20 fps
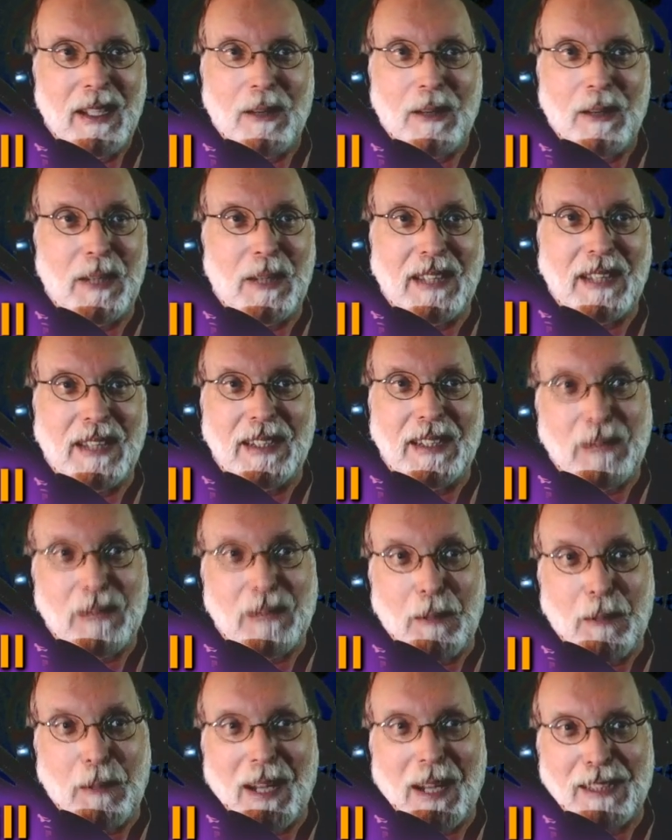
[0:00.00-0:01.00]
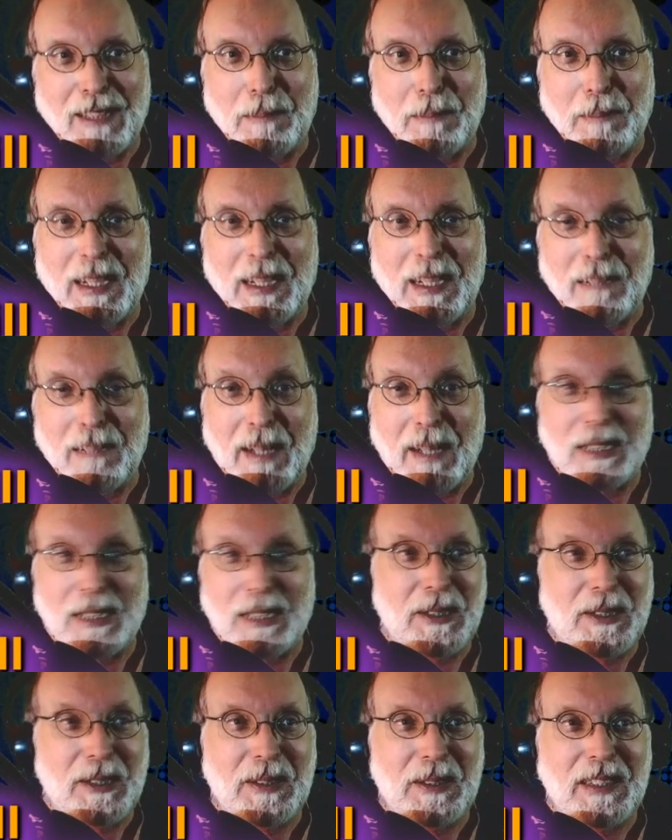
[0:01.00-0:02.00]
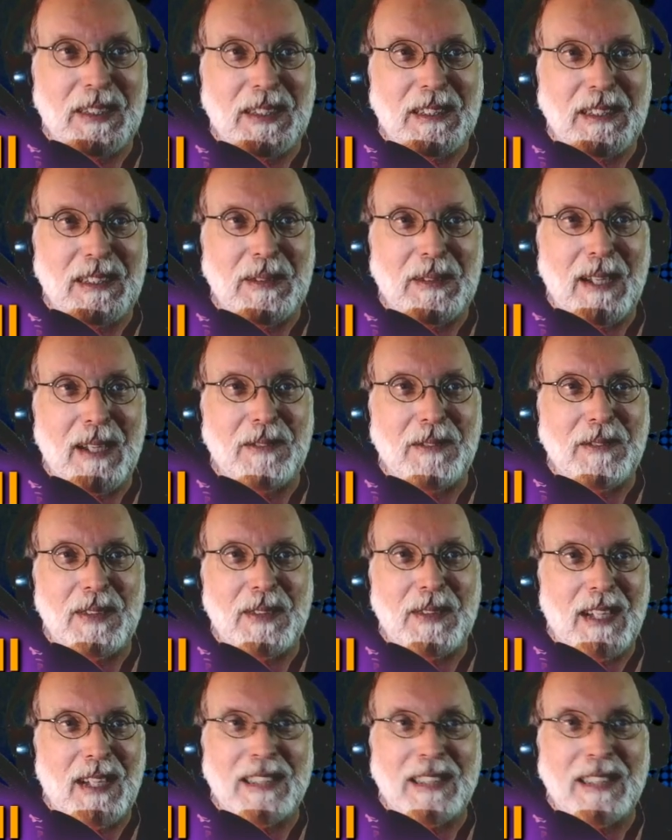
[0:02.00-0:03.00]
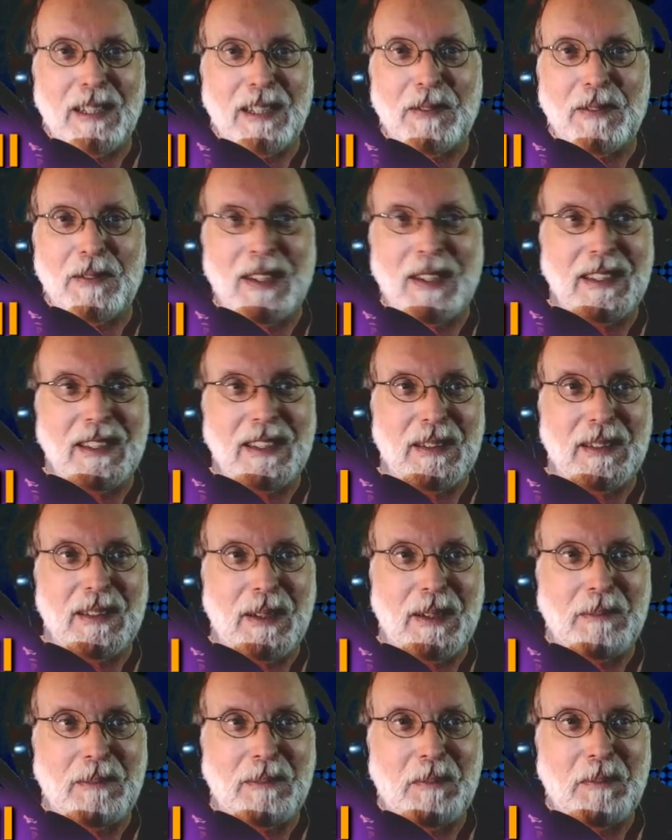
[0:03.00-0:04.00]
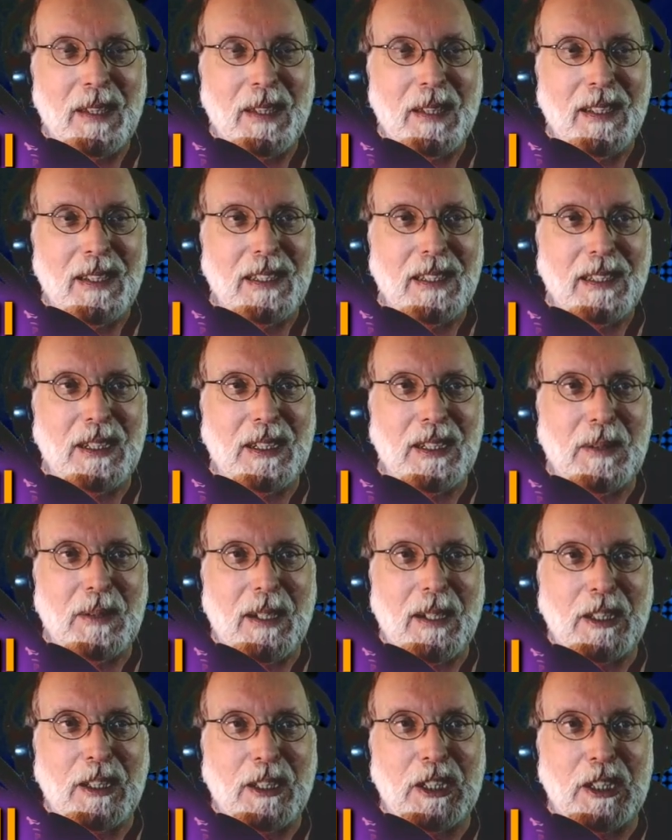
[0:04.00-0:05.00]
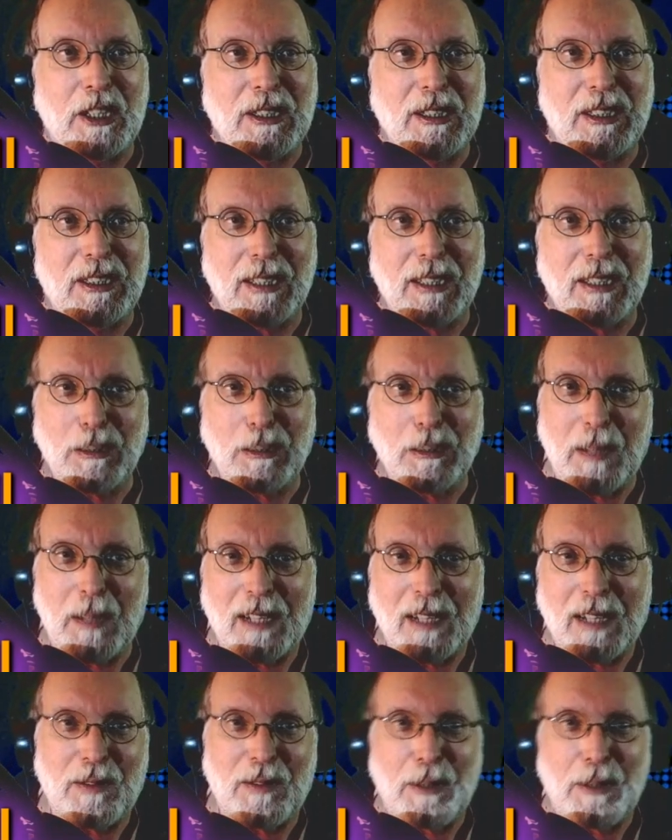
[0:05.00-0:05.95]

and then go back to B and make sure that you have identified a good suspect for the